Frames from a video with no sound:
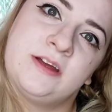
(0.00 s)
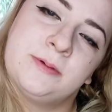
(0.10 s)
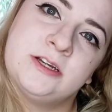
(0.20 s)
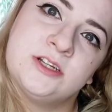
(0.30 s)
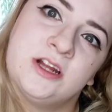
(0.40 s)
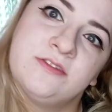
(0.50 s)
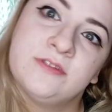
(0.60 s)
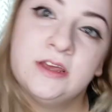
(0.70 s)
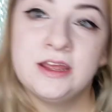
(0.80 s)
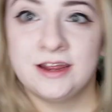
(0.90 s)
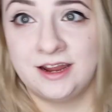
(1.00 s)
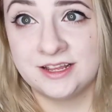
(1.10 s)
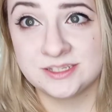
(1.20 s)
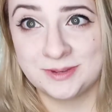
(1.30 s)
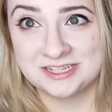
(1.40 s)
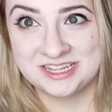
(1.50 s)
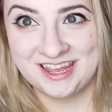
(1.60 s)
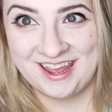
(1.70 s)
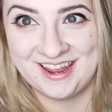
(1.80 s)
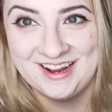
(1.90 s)
the vibration off and expect to
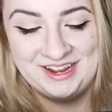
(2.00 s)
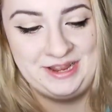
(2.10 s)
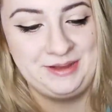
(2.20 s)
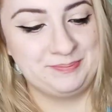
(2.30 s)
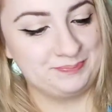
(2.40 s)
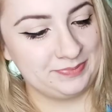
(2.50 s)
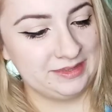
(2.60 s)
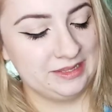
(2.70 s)
get, um,